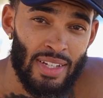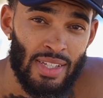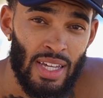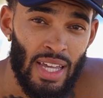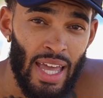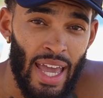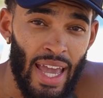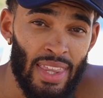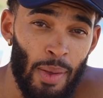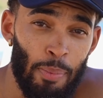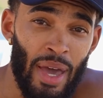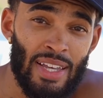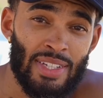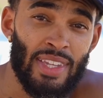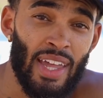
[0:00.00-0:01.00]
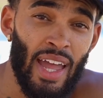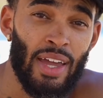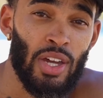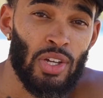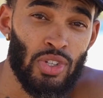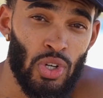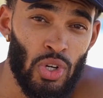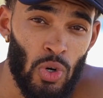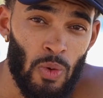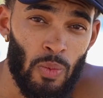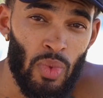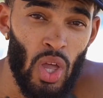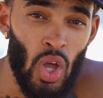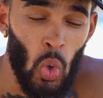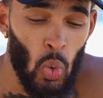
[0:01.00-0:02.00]
And the best thing I could
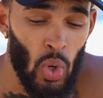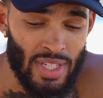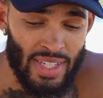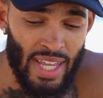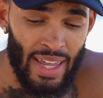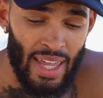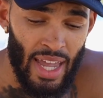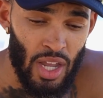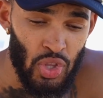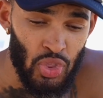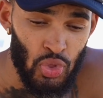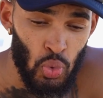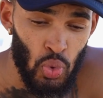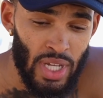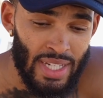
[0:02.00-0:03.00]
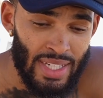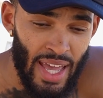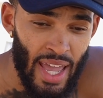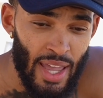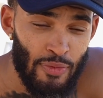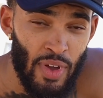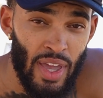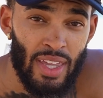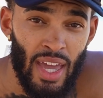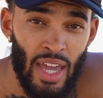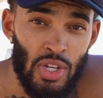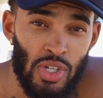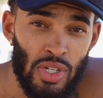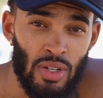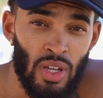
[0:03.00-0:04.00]
do was take a three-day
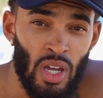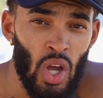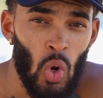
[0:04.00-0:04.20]
vacation